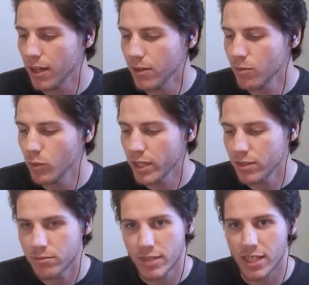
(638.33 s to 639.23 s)

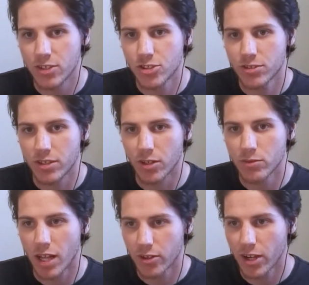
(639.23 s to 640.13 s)
we teach,
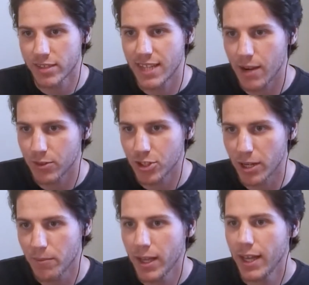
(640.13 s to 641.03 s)
dollar cost
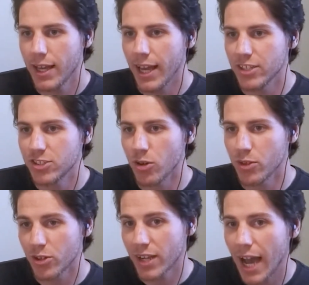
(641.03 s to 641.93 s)
averaging. And so
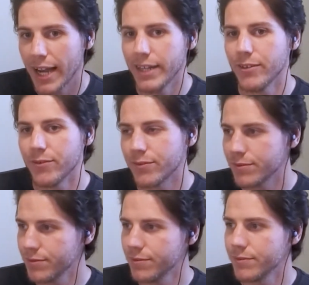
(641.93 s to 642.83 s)
you're kind
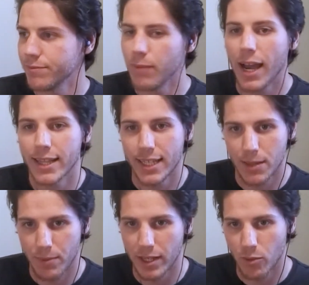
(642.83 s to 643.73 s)
of buying the
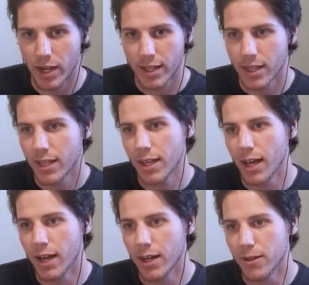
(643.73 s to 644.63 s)
dip anyway.
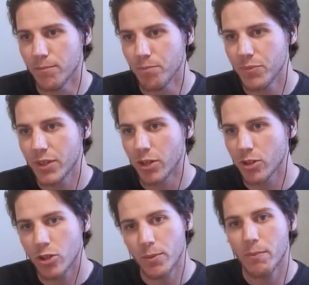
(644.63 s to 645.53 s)

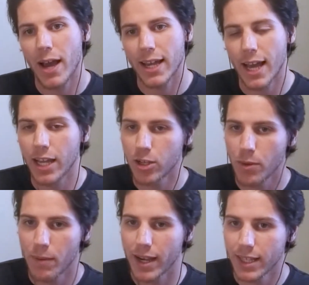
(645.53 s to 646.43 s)
You could be buying it high, you could
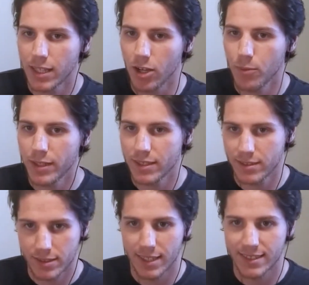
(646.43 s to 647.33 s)
be buying it low, but
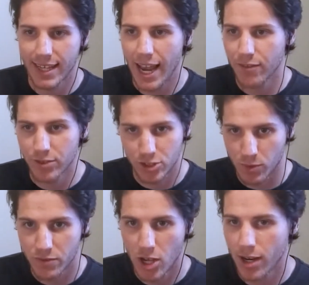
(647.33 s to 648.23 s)
it's that average. And
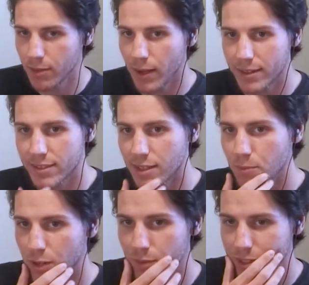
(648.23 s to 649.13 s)
we've talked about this on
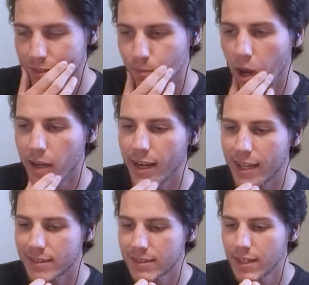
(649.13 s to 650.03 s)
previous
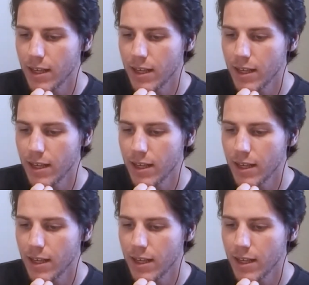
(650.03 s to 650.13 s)
podcasts.